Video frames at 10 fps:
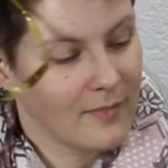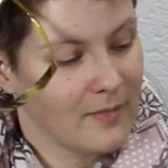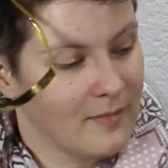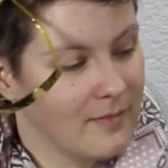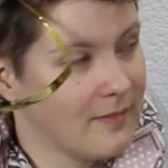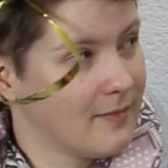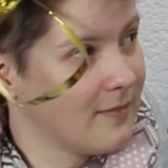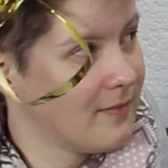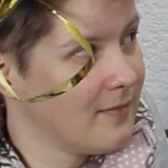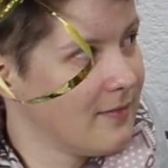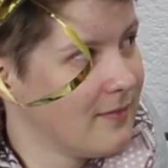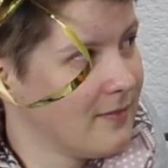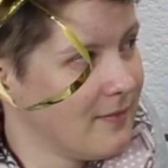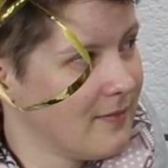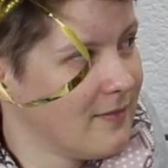
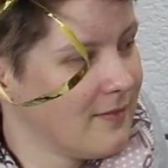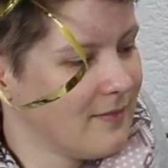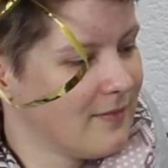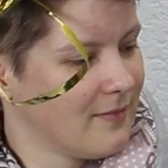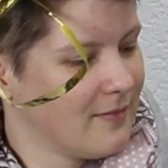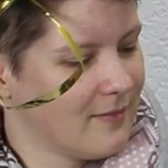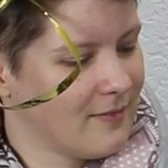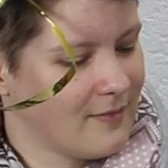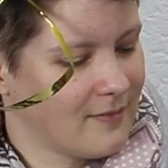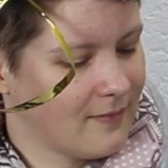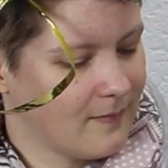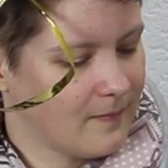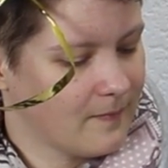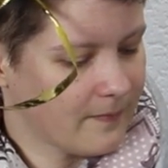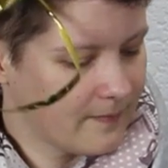
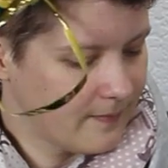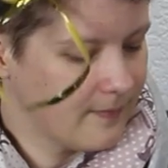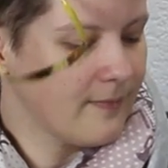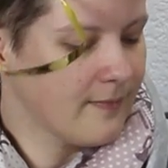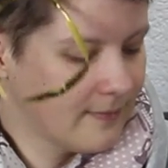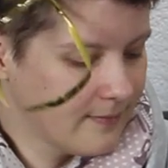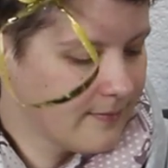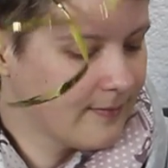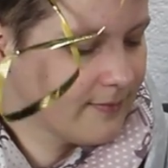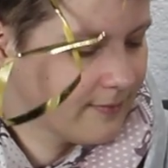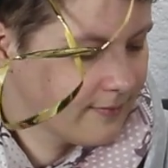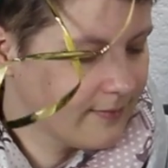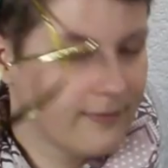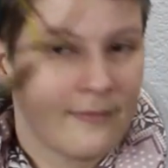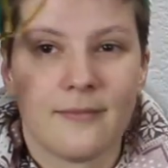
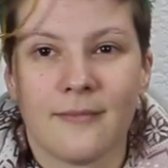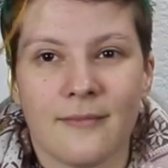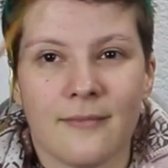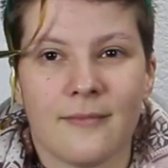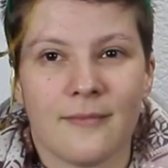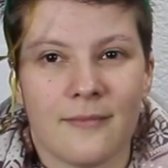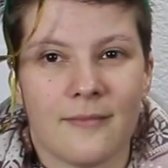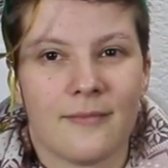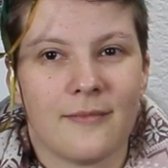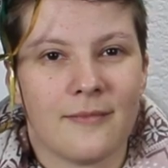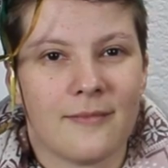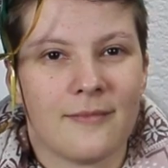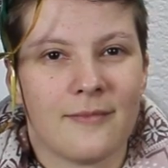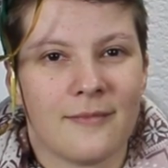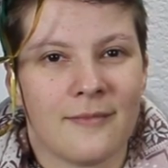
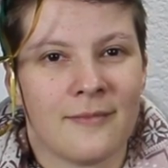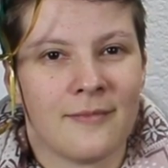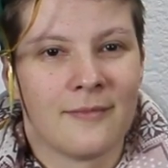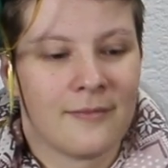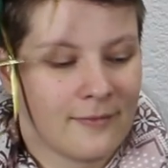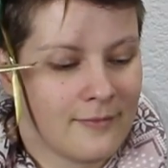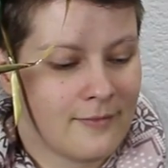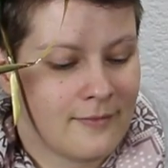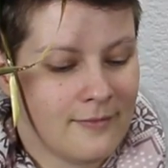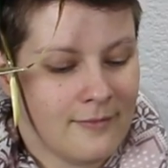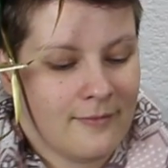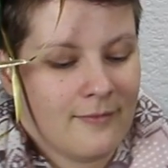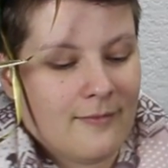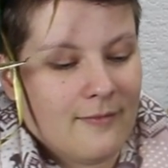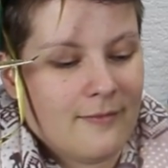
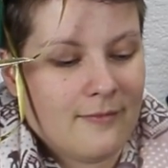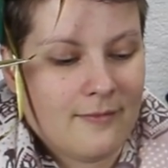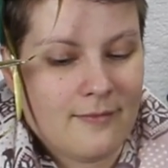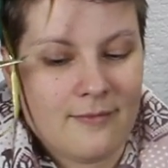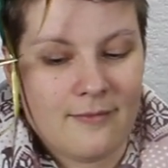The person shown says nothing.